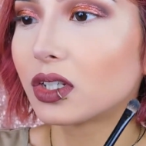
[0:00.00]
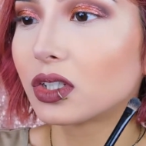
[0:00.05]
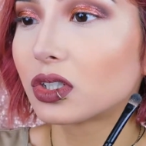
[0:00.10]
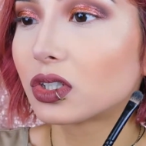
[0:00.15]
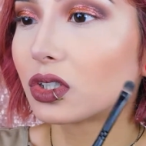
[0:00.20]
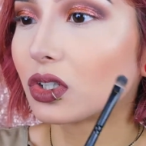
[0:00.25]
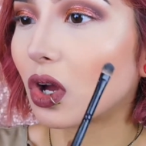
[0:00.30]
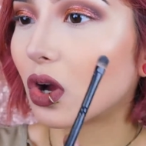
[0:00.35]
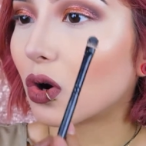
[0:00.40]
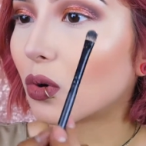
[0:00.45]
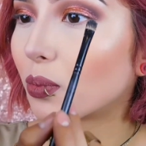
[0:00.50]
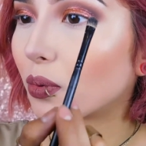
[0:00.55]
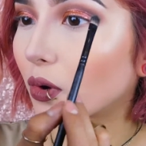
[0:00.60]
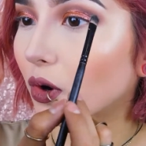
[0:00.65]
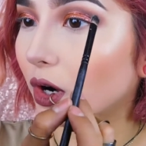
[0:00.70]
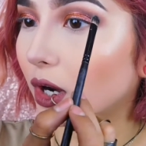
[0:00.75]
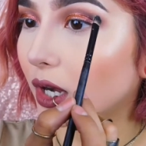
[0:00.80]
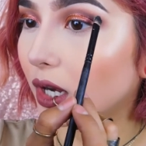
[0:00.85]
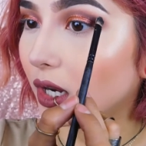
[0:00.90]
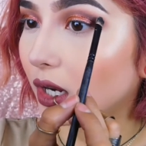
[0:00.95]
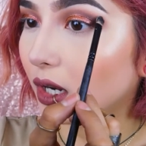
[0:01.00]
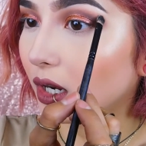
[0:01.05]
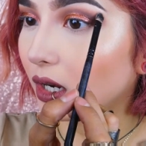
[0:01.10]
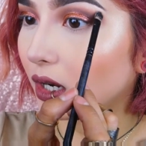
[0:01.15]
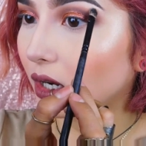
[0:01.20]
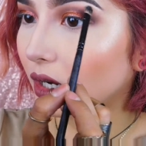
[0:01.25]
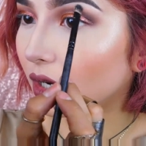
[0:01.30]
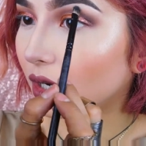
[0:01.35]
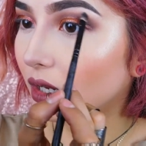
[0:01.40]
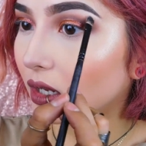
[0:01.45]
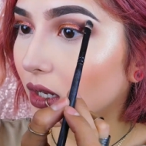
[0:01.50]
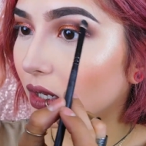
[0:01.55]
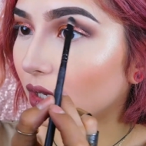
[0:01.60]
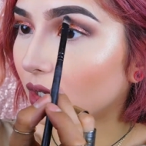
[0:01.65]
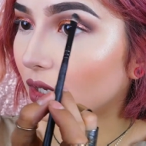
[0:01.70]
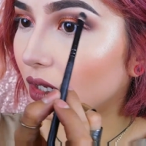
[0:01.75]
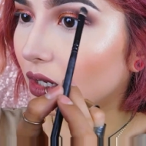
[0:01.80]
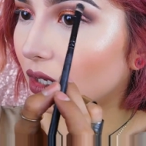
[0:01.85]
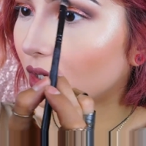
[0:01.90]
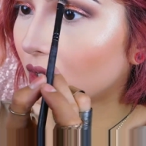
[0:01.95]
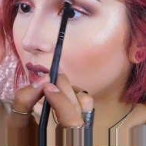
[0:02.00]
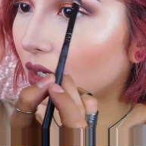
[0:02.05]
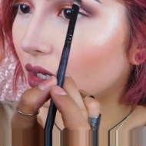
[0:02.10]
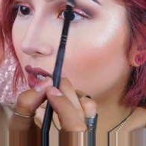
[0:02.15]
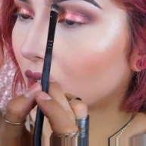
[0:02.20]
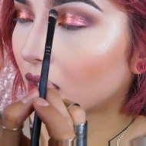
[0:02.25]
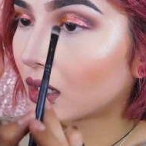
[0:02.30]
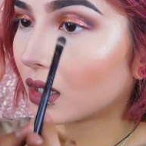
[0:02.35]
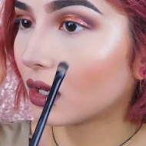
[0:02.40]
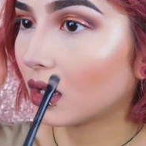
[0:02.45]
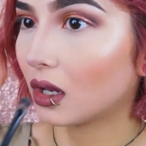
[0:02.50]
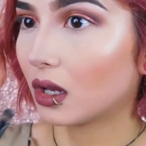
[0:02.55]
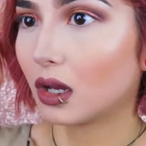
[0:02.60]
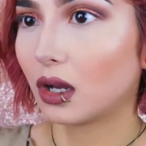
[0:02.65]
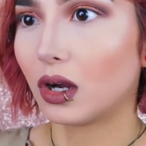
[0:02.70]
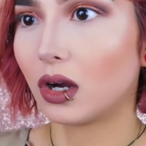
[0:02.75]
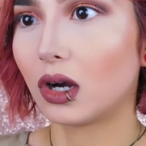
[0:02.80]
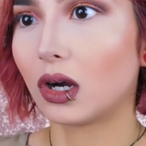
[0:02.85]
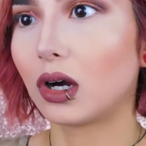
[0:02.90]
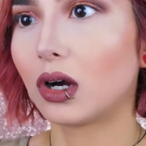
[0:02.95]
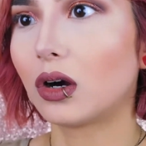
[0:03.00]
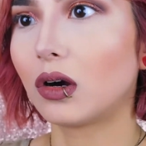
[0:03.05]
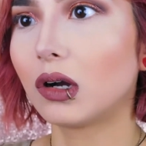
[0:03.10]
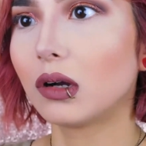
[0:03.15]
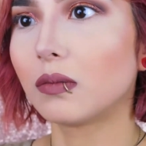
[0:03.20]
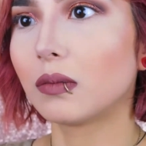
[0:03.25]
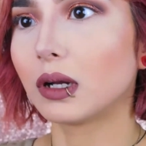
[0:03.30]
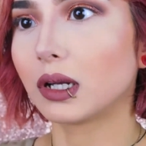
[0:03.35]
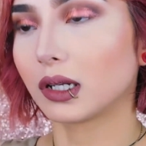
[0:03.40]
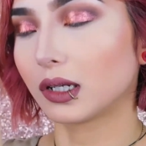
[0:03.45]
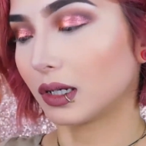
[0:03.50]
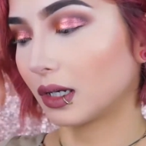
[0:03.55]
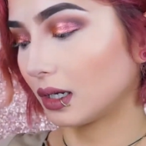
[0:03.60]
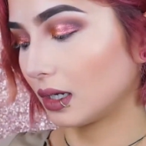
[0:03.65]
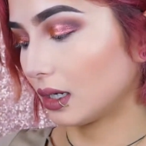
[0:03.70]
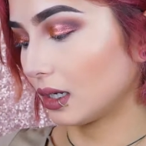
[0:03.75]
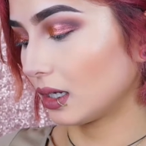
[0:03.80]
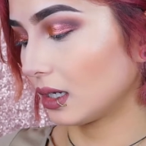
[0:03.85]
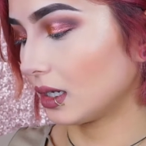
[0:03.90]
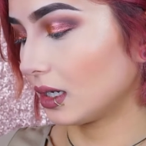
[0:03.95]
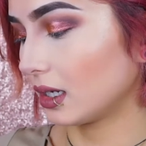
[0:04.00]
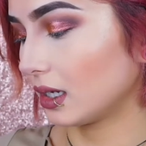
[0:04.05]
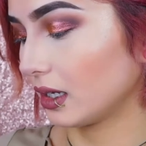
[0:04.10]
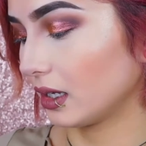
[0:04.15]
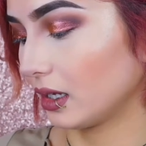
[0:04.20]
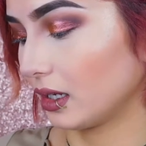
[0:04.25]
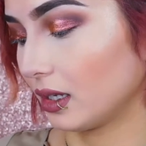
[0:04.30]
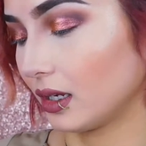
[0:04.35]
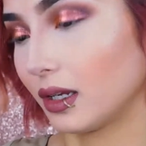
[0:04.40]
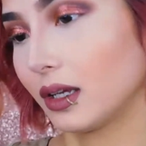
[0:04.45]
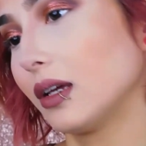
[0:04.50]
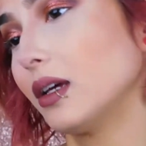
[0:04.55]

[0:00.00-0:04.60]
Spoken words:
is so pretty. Oh my god.